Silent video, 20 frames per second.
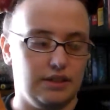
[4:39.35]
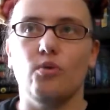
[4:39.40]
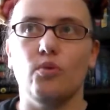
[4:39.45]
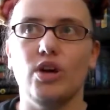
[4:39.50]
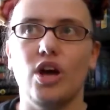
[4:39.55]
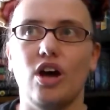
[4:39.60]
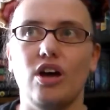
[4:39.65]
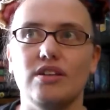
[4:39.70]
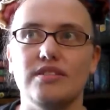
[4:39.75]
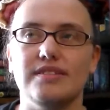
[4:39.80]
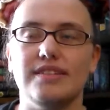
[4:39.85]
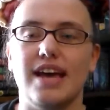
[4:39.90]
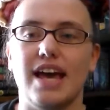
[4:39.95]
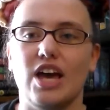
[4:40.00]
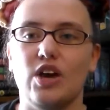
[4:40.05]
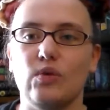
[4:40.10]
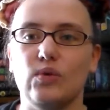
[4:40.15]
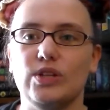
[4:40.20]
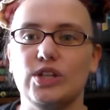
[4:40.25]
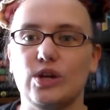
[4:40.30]
We all
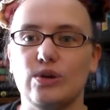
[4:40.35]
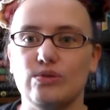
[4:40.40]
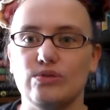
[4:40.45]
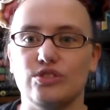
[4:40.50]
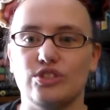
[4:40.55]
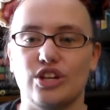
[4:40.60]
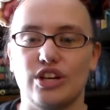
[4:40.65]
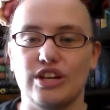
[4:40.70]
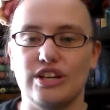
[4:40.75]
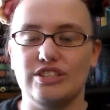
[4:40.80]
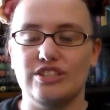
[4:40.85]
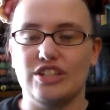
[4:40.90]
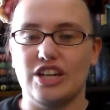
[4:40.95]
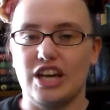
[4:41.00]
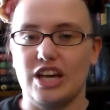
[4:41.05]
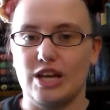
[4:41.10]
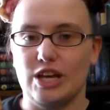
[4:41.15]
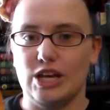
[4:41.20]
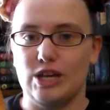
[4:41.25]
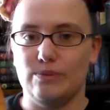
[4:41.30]
say we don't judge
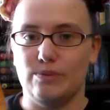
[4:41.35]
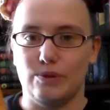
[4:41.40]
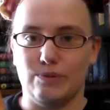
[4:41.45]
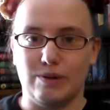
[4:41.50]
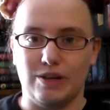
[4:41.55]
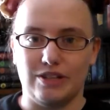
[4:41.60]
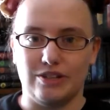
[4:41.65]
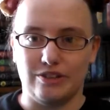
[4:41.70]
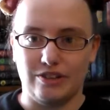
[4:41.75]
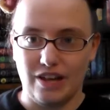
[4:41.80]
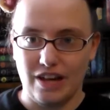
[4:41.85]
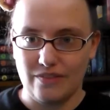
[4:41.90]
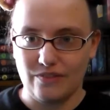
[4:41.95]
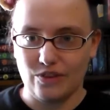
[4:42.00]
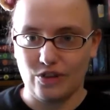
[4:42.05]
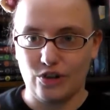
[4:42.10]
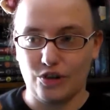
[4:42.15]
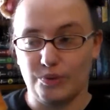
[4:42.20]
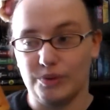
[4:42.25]
a book by their cover,